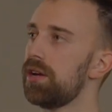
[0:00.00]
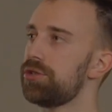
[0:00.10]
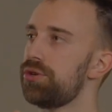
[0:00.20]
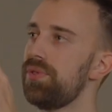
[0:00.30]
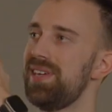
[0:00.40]

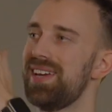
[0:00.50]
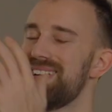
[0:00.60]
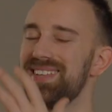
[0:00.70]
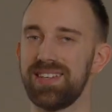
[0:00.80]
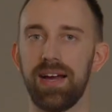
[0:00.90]
to the
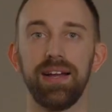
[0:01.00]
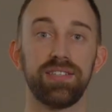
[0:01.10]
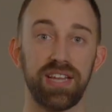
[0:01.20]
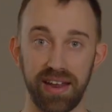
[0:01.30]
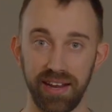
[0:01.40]

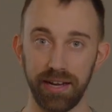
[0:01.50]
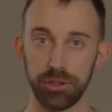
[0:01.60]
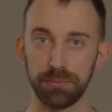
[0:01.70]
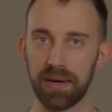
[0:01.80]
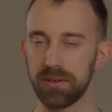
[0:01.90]

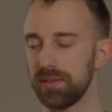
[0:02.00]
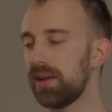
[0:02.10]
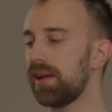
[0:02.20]
10-inch barrel.